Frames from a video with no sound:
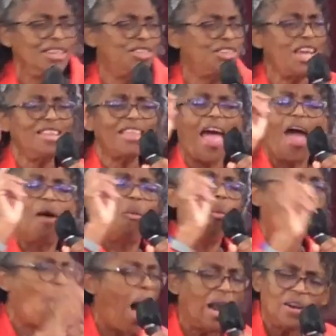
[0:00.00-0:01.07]
Jesus has
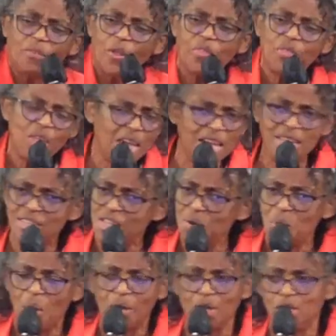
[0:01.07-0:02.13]
wonderful things he
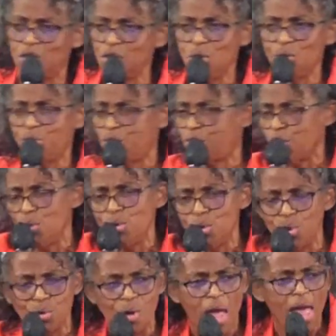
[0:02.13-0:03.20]
wants to do through
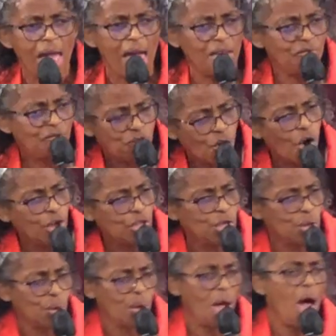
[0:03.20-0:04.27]
you and for
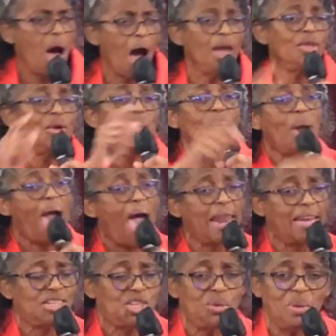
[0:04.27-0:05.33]
you. Are you
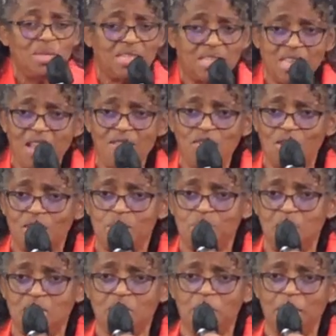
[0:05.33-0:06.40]
ready to receive your
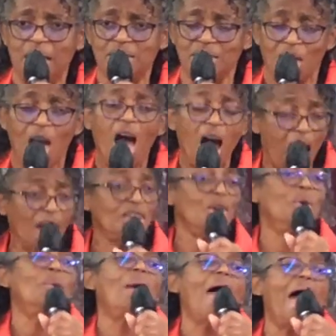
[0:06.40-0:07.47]
spiritual blessing? Are
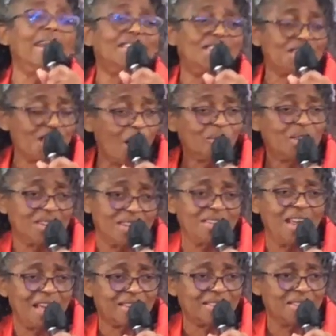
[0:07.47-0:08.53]
you ready to go to the
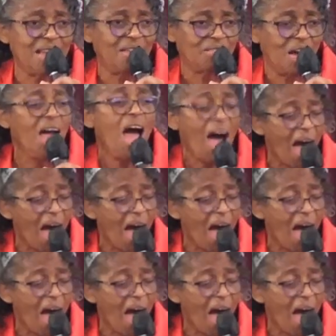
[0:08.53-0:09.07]
next level?